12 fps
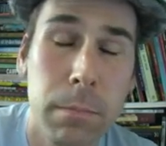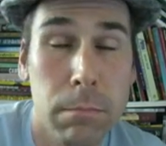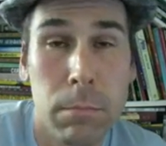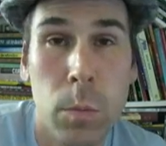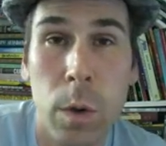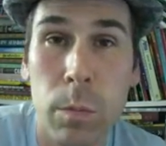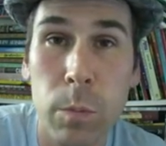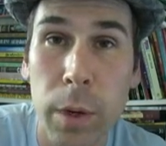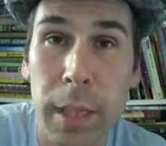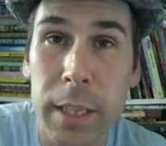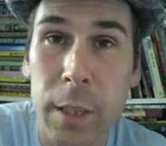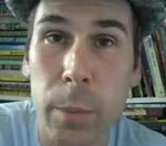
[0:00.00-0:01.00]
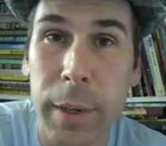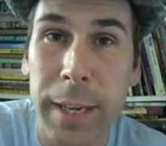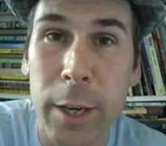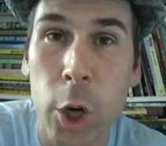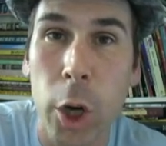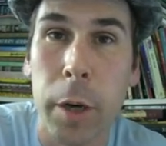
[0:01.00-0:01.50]
Won't really do any
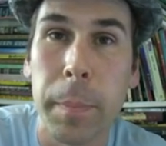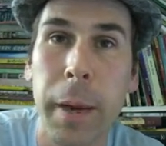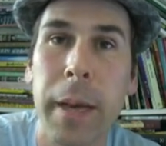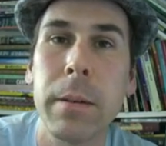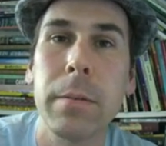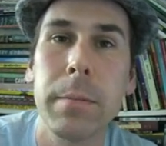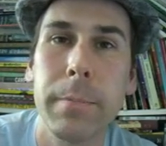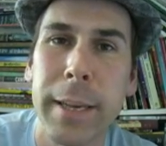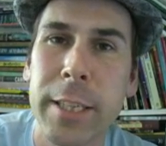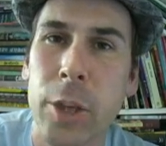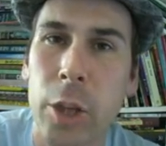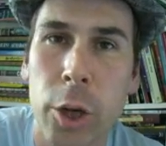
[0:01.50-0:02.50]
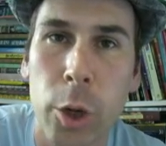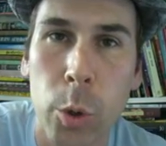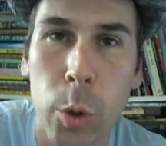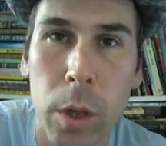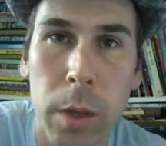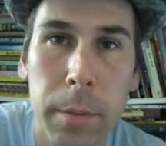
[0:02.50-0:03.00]
good, but makes you look
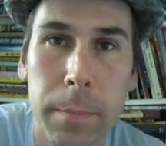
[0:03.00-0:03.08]
cool.